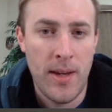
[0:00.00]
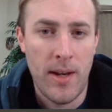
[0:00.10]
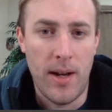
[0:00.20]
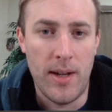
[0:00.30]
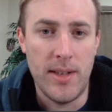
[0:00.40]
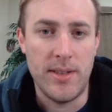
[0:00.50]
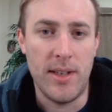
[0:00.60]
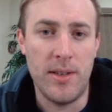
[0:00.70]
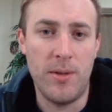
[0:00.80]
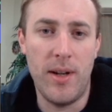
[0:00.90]
He's
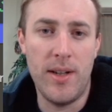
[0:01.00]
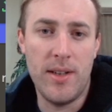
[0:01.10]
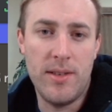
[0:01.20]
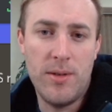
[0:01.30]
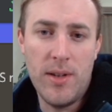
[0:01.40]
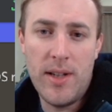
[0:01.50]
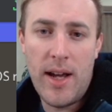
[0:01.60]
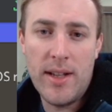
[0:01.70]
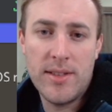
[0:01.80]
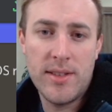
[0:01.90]
integrated
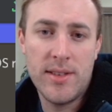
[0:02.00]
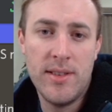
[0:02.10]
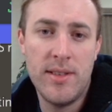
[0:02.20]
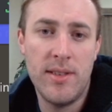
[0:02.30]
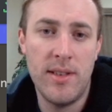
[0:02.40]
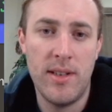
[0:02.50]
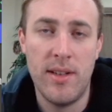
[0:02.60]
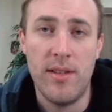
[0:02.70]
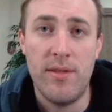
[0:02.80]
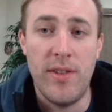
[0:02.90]
Greenhat's
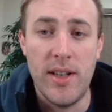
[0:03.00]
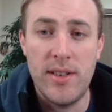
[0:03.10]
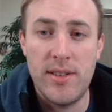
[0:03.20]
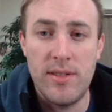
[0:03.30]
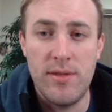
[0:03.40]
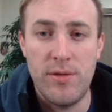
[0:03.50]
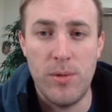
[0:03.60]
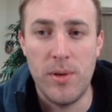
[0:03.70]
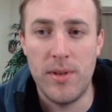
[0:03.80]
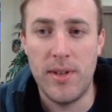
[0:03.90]
fix
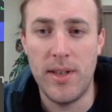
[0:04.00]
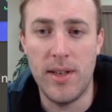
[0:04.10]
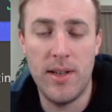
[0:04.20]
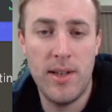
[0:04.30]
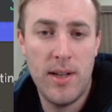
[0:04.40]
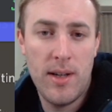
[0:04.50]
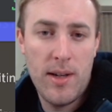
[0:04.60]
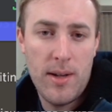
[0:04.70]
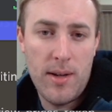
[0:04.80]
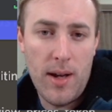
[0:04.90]
for the
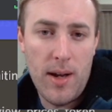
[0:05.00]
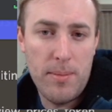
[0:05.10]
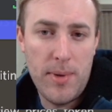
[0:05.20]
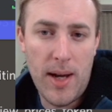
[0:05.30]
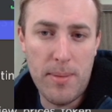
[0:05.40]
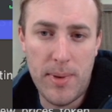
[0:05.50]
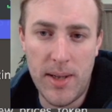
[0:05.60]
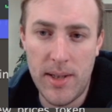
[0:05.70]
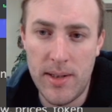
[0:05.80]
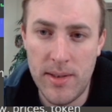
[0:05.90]

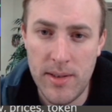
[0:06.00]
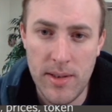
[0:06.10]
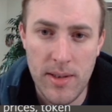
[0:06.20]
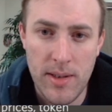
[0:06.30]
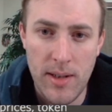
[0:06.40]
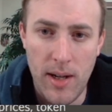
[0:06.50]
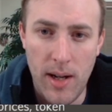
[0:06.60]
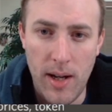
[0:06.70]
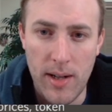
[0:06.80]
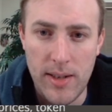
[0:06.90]
BIP
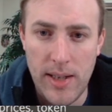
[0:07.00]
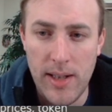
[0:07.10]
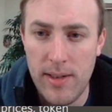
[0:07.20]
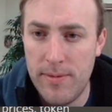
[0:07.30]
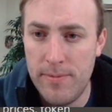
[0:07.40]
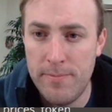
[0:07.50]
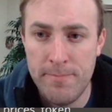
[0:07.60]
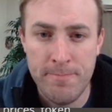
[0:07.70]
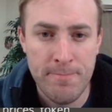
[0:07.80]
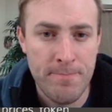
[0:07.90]
key,
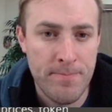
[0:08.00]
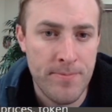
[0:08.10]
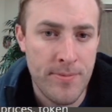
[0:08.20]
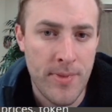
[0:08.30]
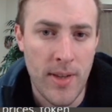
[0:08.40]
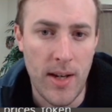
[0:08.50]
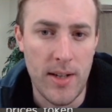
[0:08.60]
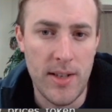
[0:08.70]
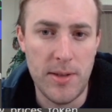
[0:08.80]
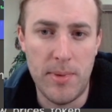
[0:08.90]

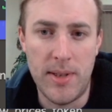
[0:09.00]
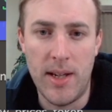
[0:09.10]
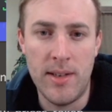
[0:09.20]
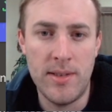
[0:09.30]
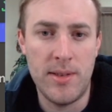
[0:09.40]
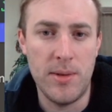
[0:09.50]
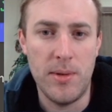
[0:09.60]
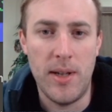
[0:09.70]
and he's begun to